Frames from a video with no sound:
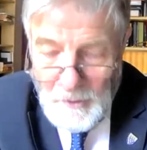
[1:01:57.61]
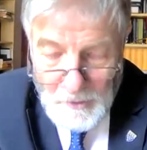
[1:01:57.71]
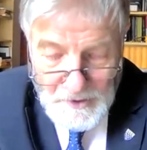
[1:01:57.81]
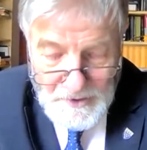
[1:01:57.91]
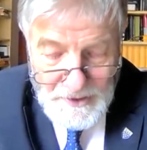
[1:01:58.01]

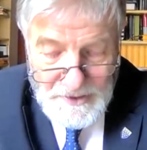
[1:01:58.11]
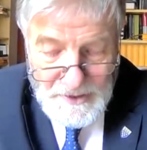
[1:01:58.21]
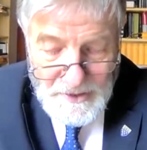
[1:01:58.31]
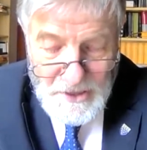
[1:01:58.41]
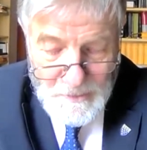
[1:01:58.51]
minorities,
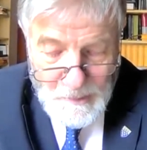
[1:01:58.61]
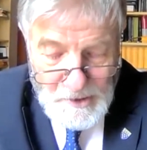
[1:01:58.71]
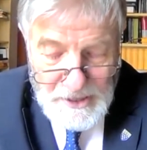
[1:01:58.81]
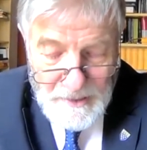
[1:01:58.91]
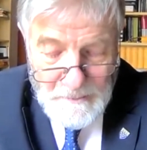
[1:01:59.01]
such as
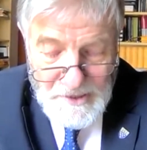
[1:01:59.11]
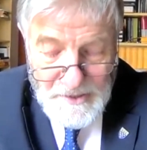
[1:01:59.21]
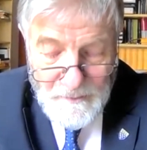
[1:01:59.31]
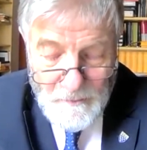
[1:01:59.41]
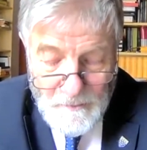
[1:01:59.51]

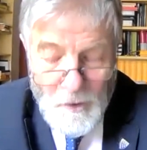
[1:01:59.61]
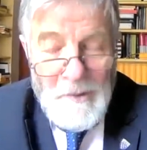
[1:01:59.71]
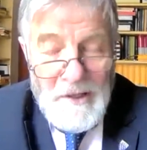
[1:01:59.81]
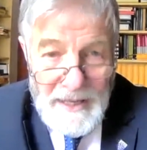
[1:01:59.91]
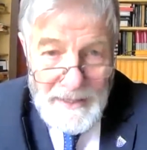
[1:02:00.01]
Muslims,
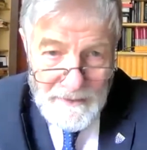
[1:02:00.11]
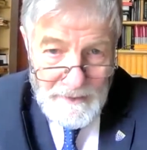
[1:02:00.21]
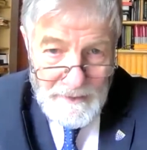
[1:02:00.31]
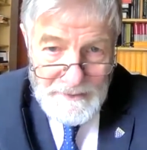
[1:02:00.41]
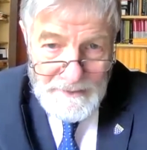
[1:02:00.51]
Roman
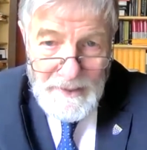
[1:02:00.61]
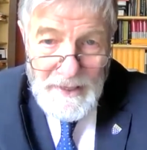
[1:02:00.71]
Catholics,